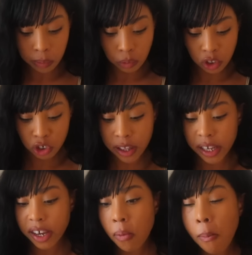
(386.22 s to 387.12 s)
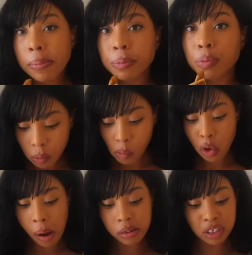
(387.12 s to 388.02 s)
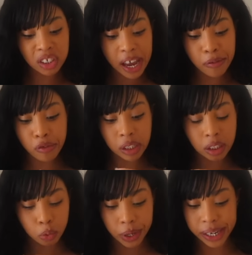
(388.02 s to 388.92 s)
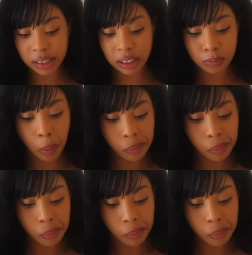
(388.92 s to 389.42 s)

Try the eel. Savoury, sweet.